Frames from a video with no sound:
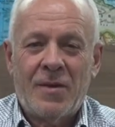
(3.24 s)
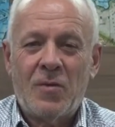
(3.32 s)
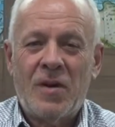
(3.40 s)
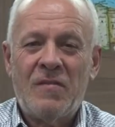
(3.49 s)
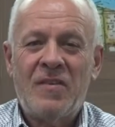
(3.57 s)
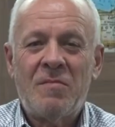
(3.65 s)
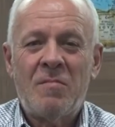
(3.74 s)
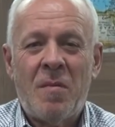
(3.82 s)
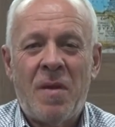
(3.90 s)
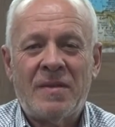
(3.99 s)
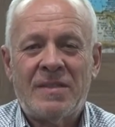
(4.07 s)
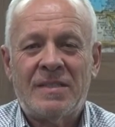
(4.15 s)
Good evening, my
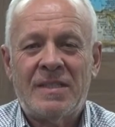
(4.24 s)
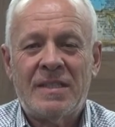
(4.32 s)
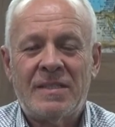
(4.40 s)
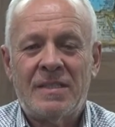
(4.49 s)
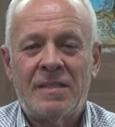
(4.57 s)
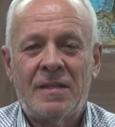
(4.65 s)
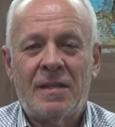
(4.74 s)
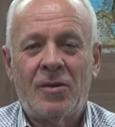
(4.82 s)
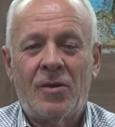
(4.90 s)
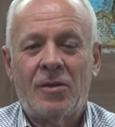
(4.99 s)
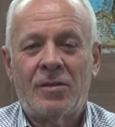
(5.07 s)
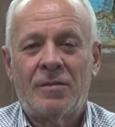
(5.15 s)
brothers and sisters in the
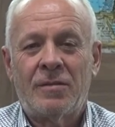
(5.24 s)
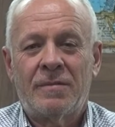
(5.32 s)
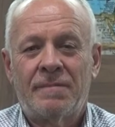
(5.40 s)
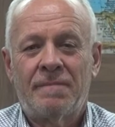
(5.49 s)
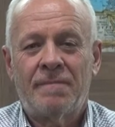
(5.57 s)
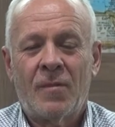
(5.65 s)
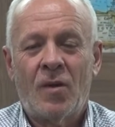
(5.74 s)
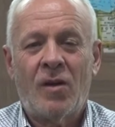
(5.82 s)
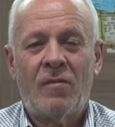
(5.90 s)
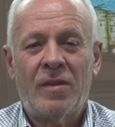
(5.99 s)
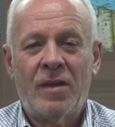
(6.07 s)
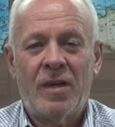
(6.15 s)
Lord, all
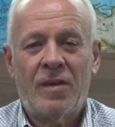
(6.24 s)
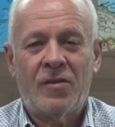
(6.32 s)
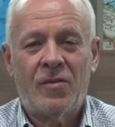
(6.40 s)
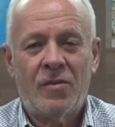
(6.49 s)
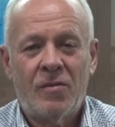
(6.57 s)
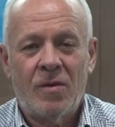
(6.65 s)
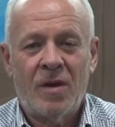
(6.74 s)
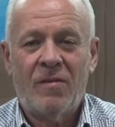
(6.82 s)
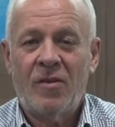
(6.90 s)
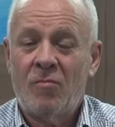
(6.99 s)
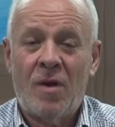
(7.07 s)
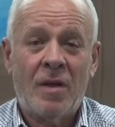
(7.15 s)
over the earth, wherever
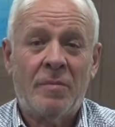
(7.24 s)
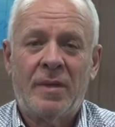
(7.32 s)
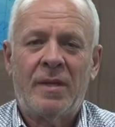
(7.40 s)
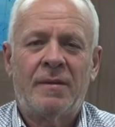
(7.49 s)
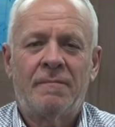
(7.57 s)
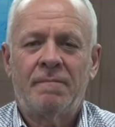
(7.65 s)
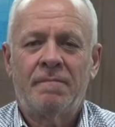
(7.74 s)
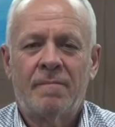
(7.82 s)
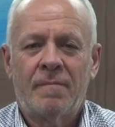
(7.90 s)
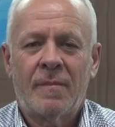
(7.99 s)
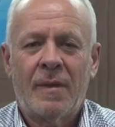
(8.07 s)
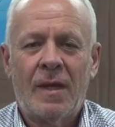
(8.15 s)
you might be,
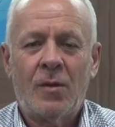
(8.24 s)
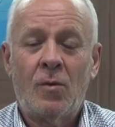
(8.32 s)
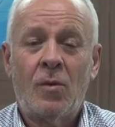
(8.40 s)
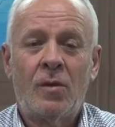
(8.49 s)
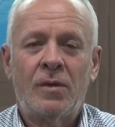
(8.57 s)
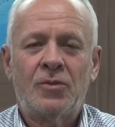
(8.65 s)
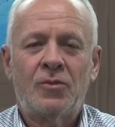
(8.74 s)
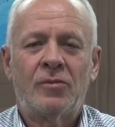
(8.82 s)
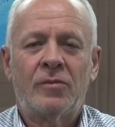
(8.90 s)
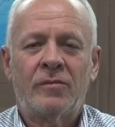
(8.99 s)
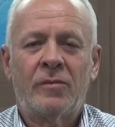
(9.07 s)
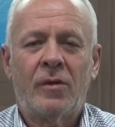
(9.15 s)
and all the children
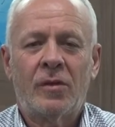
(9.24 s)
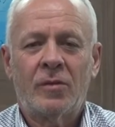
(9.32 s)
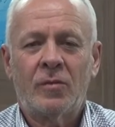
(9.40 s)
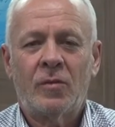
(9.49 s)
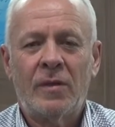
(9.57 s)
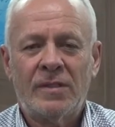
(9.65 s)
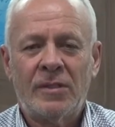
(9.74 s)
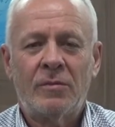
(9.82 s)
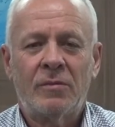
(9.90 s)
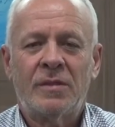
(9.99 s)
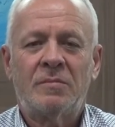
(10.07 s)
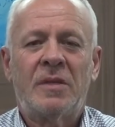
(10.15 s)
of God who listen
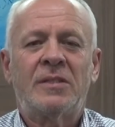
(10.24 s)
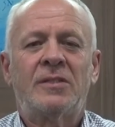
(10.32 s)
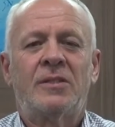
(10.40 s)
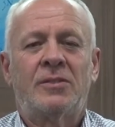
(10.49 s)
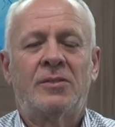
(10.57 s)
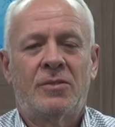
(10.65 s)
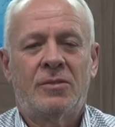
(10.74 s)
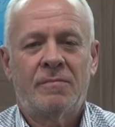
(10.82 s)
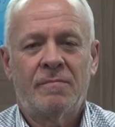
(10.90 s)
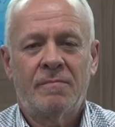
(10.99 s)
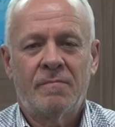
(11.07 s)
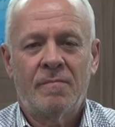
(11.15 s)
to this message,
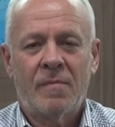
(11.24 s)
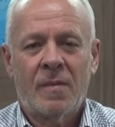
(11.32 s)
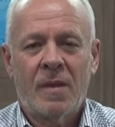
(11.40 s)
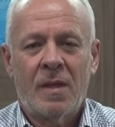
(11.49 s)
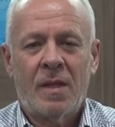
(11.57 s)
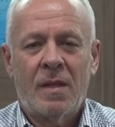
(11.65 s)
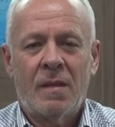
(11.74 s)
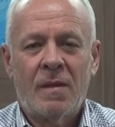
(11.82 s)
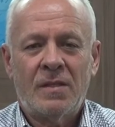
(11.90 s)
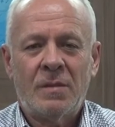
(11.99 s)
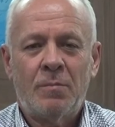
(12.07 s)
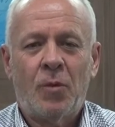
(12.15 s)

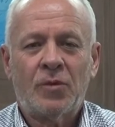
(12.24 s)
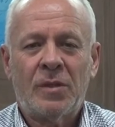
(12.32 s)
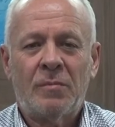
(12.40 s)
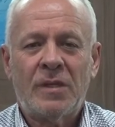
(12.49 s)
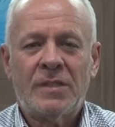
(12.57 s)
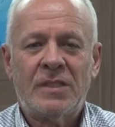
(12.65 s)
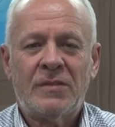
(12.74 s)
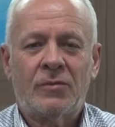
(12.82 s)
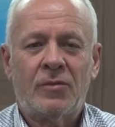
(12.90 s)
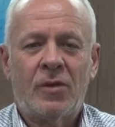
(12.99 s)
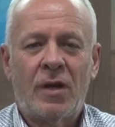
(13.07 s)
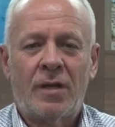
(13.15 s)
this important message for
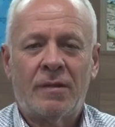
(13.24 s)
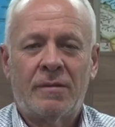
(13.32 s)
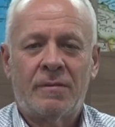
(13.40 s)
tonight.